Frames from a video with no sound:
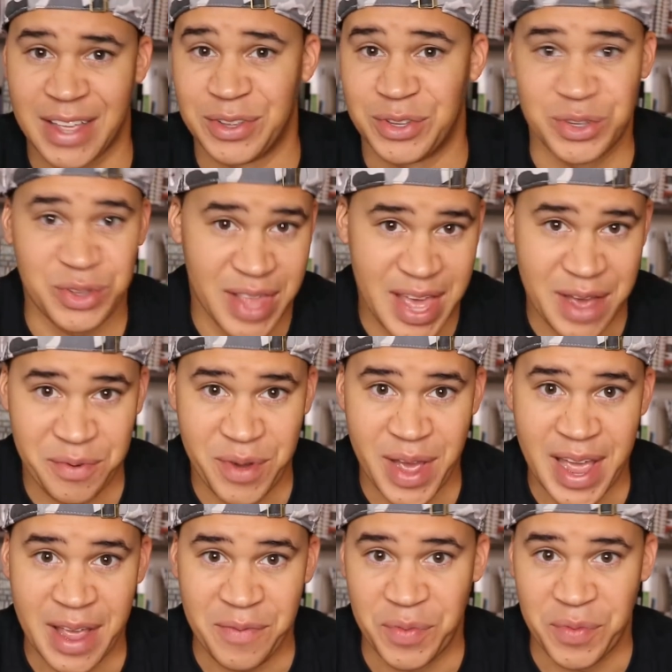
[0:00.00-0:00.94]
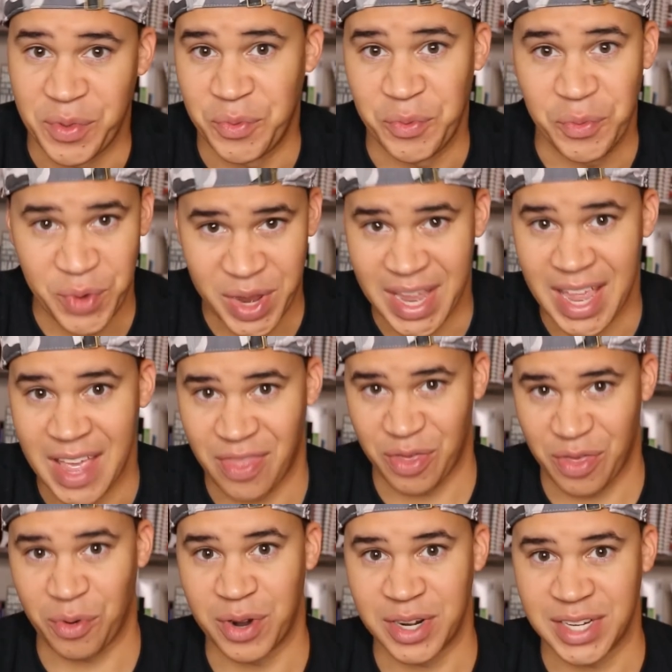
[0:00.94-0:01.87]
so that way we get
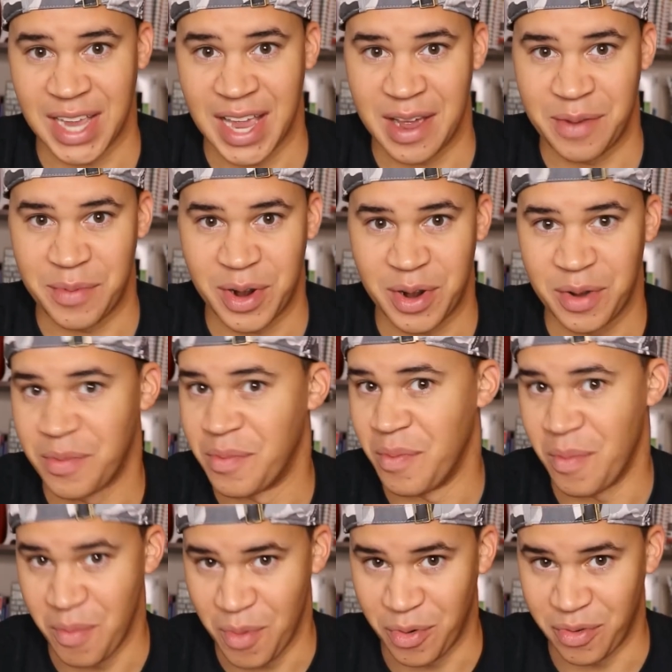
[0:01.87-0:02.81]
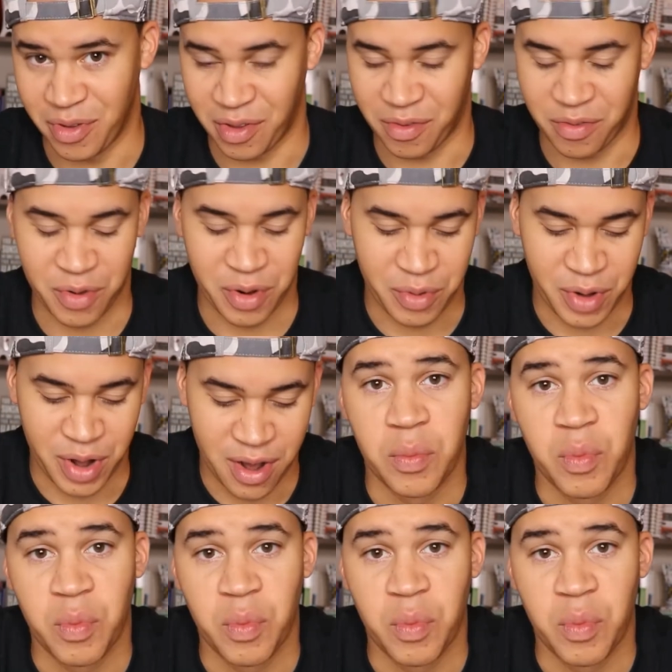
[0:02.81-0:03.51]
Thor's hammer moving forward.